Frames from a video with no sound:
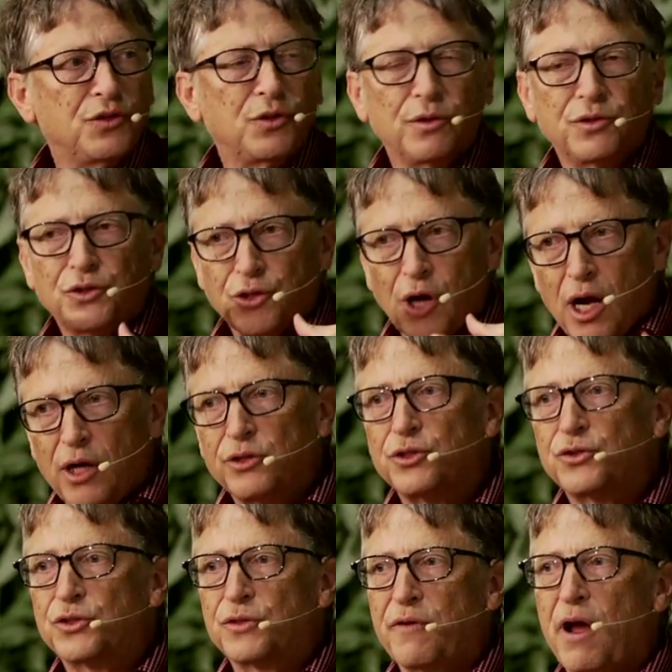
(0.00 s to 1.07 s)
So as
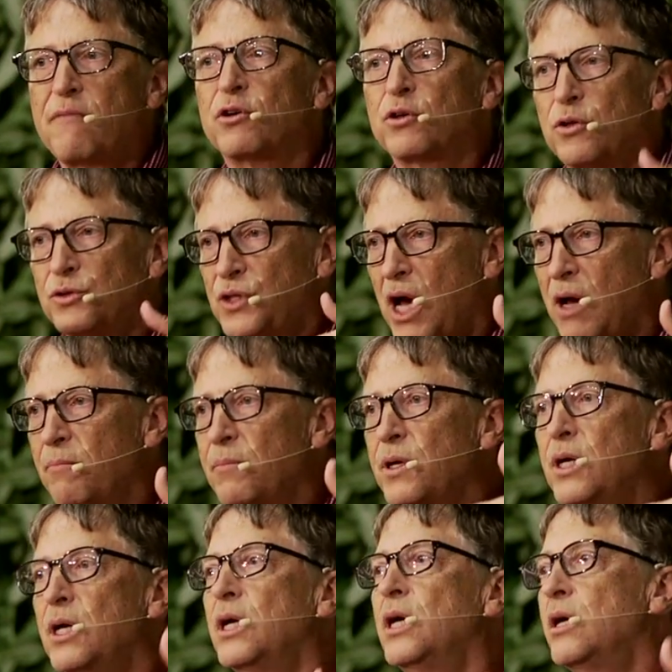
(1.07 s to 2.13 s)
childhood survival goes up,
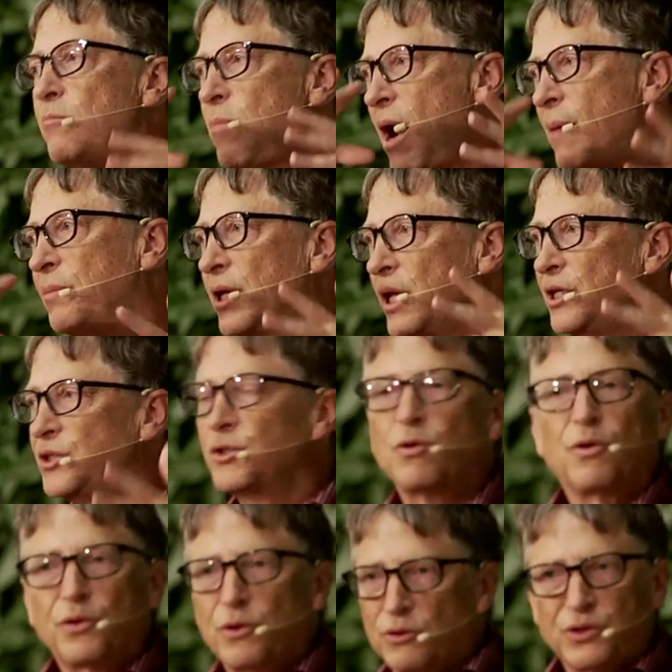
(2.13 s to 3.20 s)
population
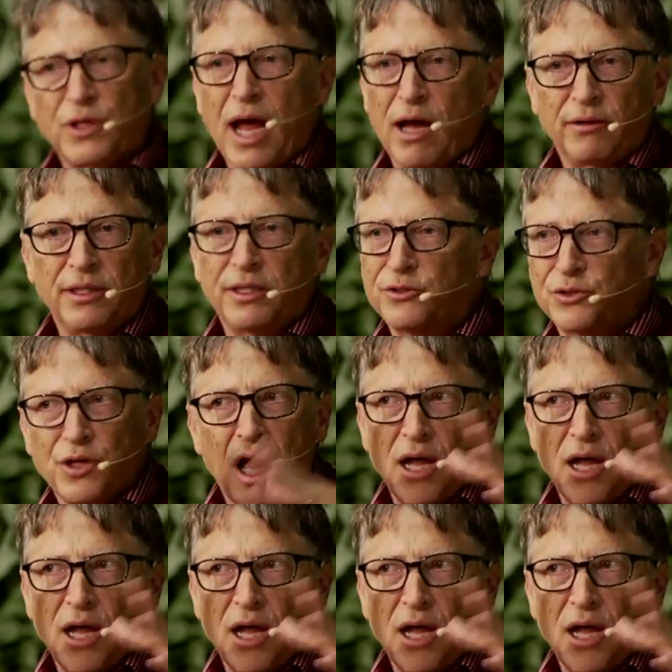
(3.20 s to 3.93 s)
growth goes down, and there